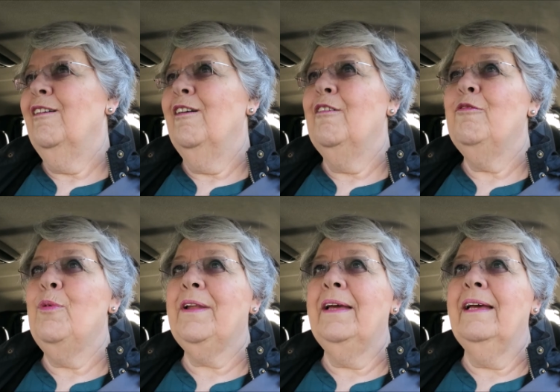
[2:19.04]

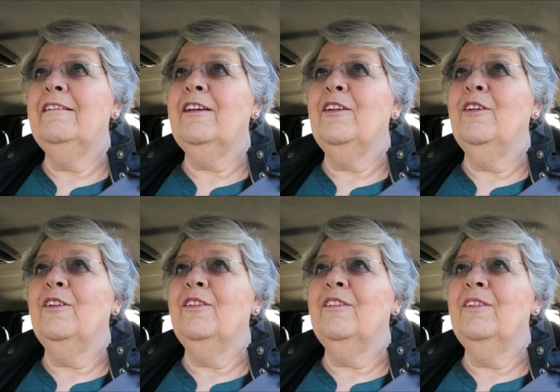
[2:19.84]
of what I had done
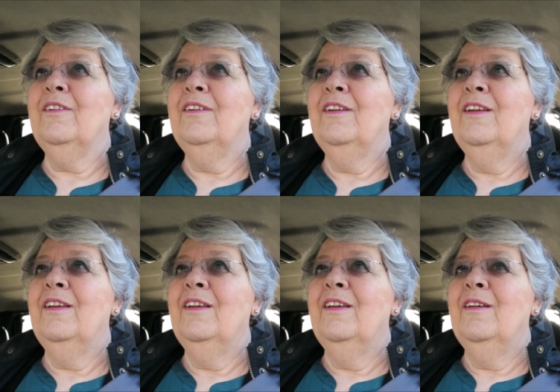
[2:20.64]

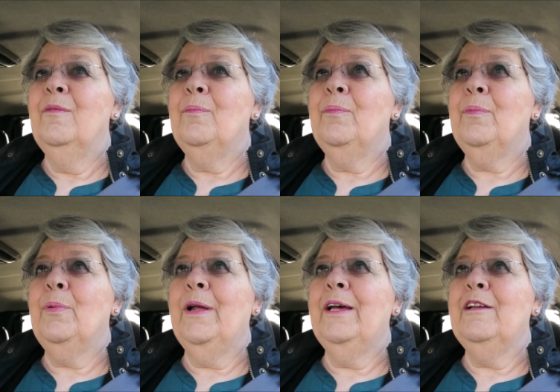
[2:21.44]
on
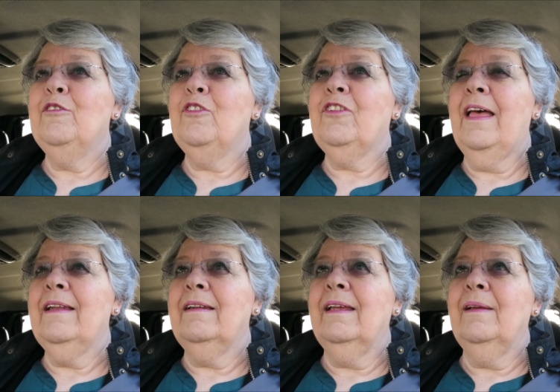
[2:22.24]
prior to
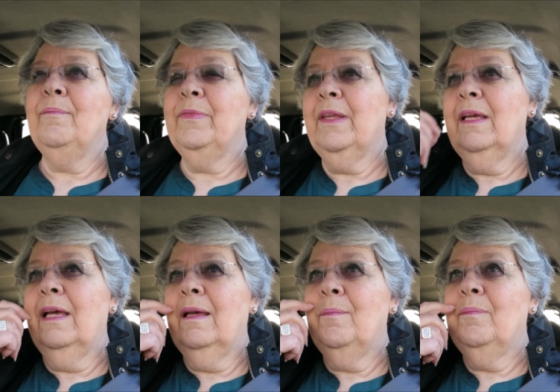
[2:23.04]
Saturday.
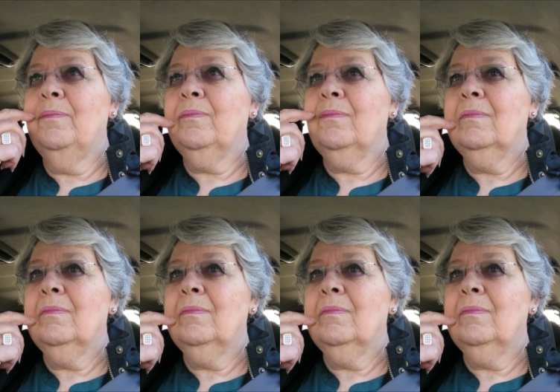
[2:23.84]
Um,